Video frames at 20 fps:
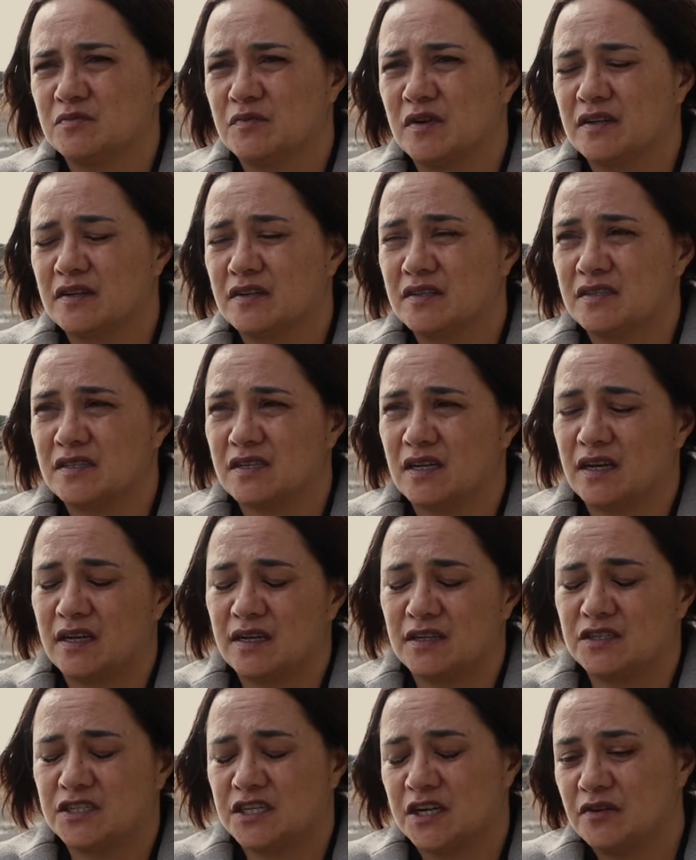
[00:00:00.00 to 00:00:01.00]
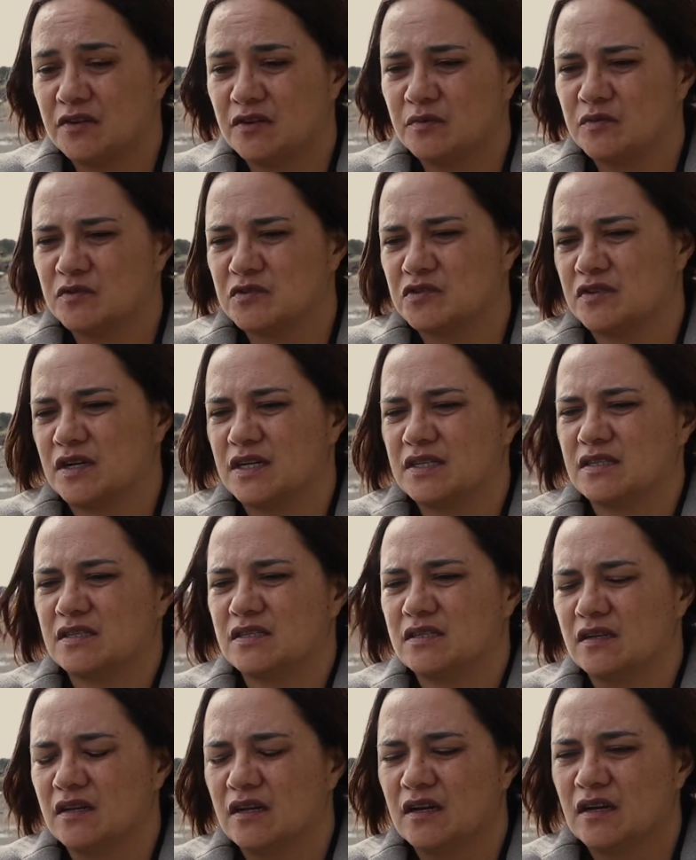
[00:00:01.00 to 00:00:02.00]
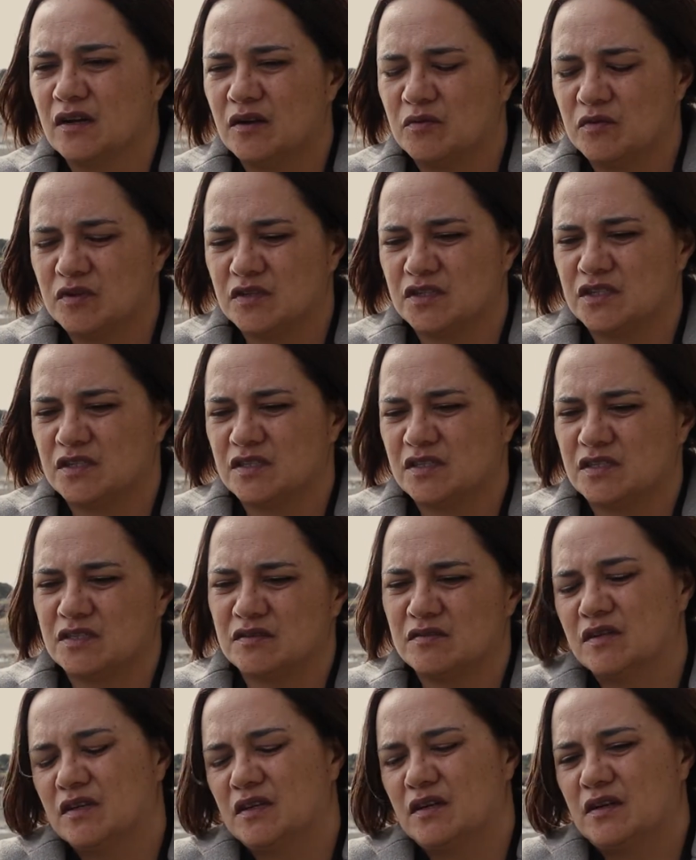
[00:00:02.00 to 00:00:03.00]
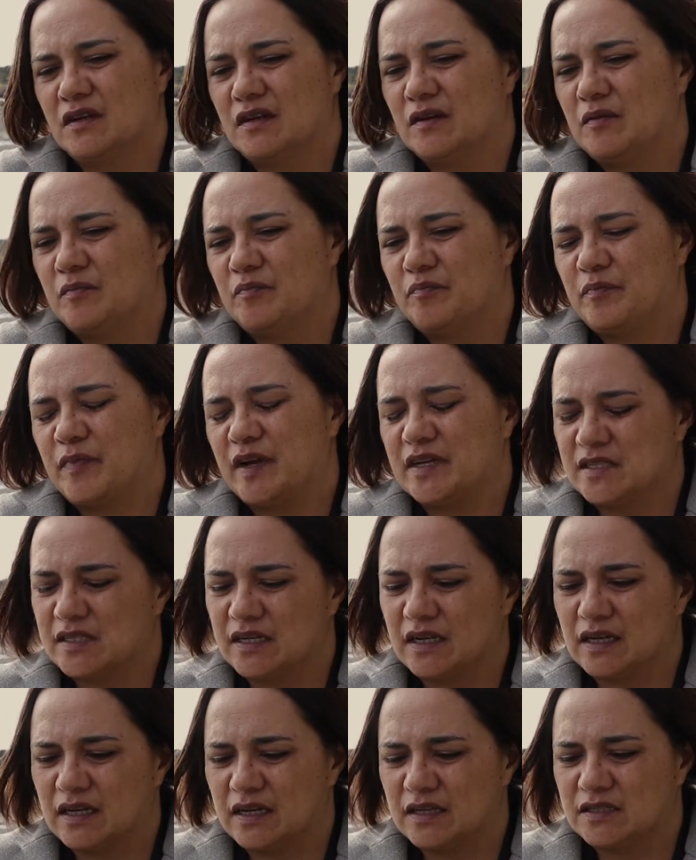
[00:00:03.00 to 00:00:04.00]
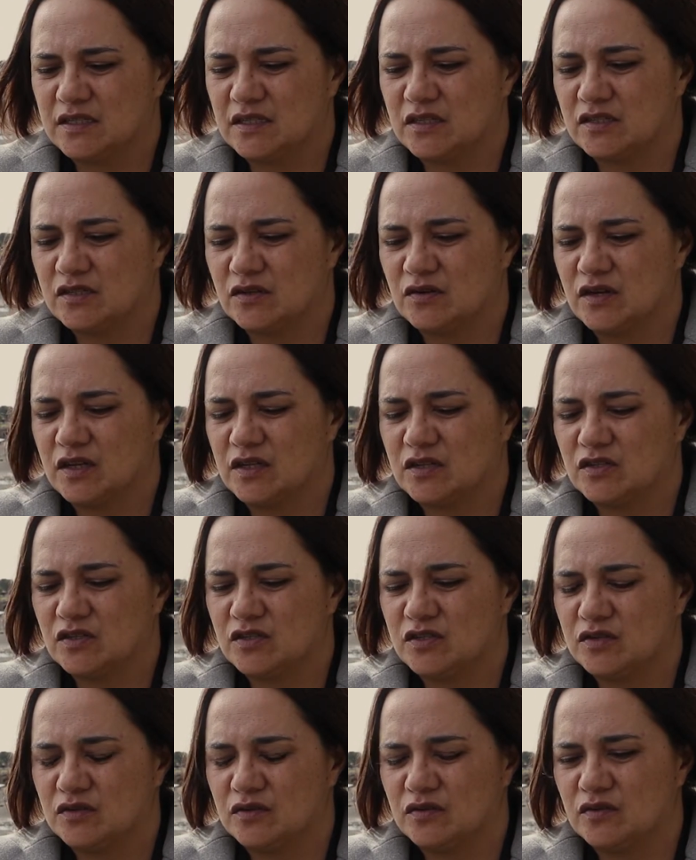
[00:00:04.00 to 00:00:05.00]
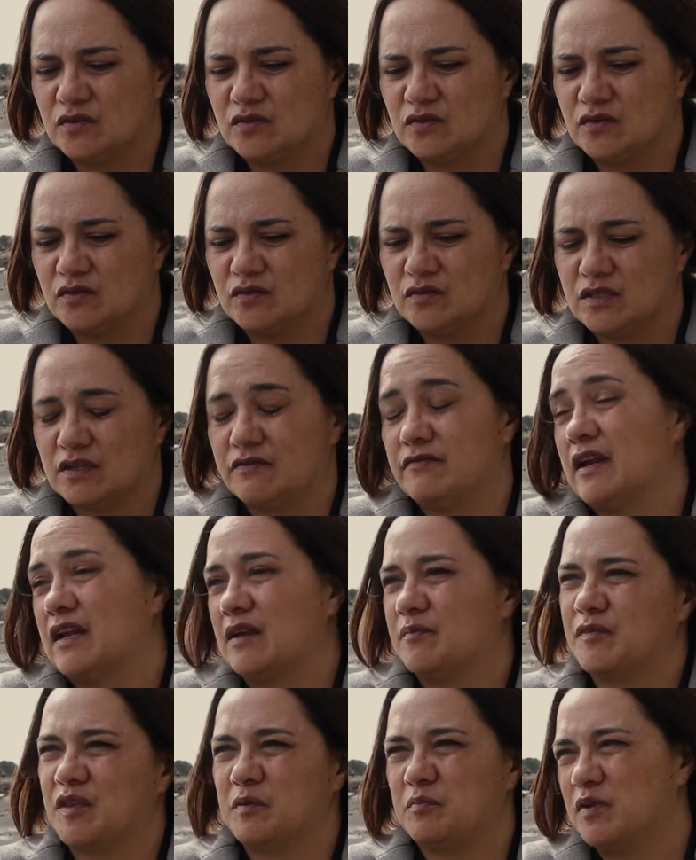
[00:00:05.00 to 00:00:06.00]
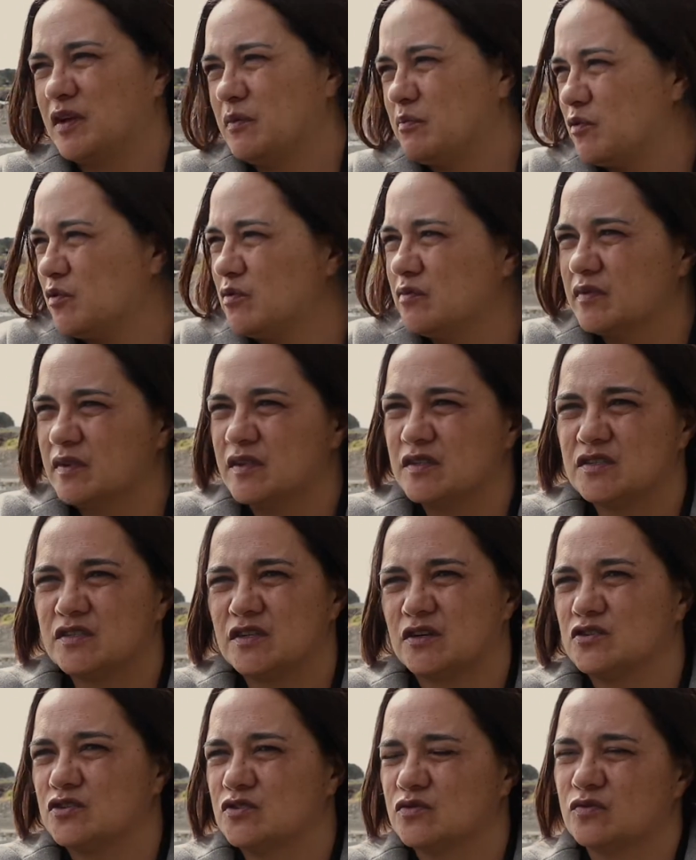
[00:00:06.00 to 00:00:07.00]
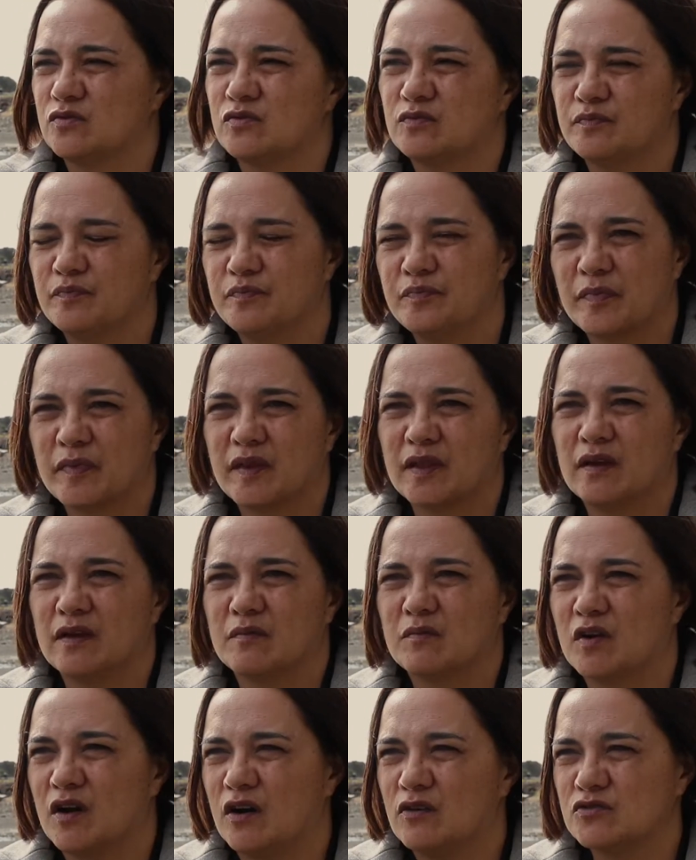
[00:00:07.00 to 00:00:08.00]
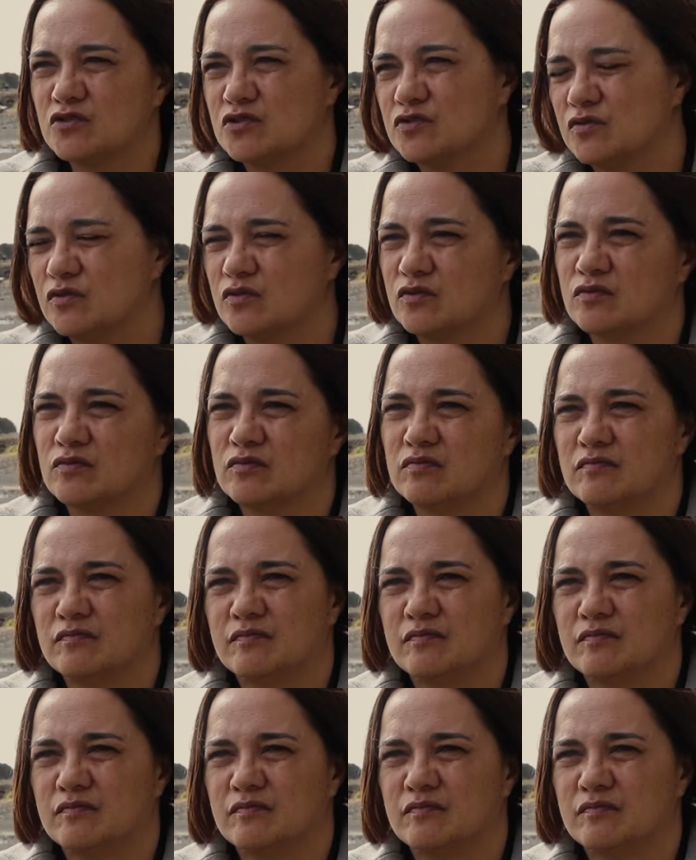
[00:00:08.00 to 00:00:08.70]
One is a charitable trust which is basically designed to develop the people and the social cultural